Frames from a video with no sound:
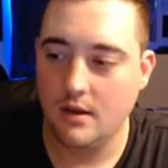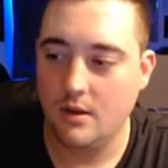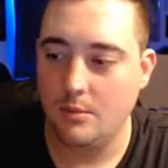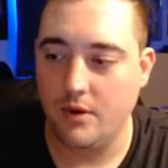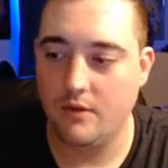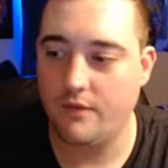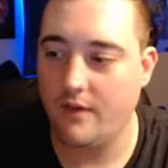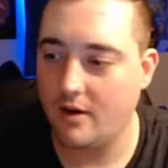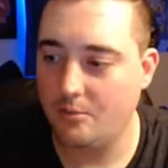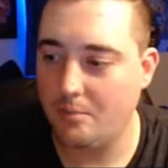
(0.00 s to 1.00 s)

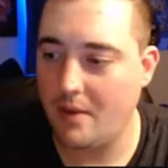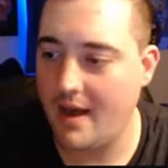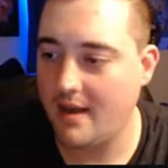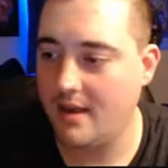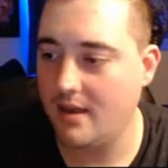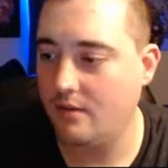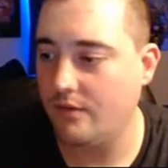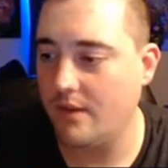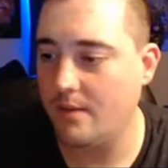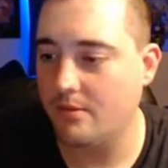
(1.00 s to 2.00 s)
Purifier's back,
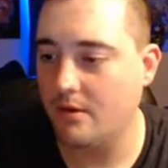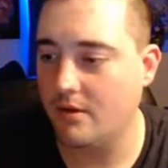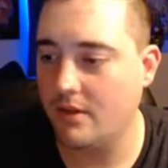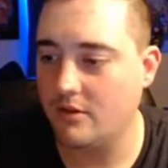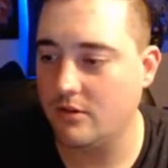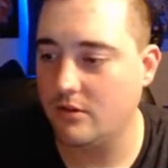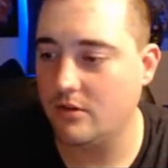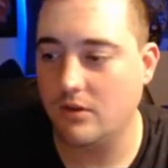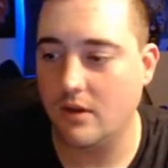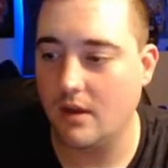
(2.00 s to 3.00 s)
flamethrower that
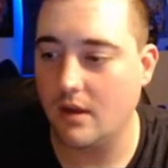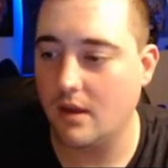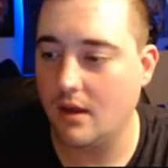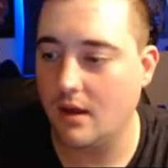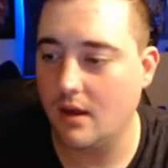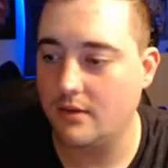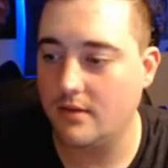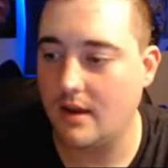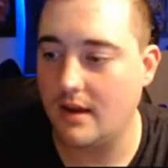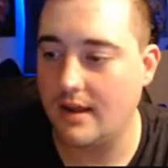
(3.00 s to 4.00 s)
shoots a
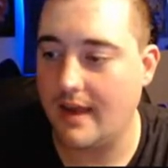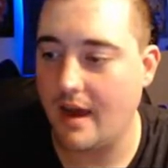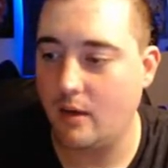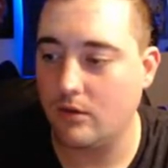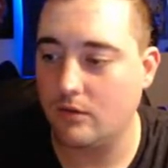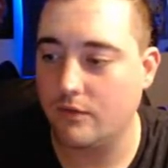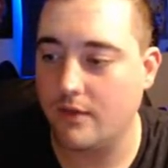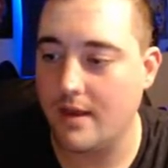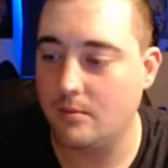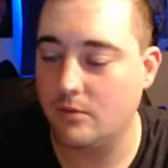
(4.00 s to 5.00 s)
steady gout of
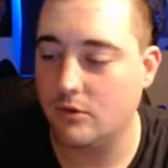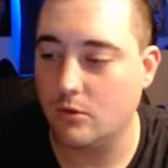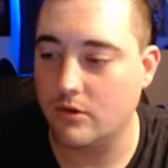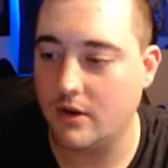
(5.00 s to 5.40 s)
flame, scorching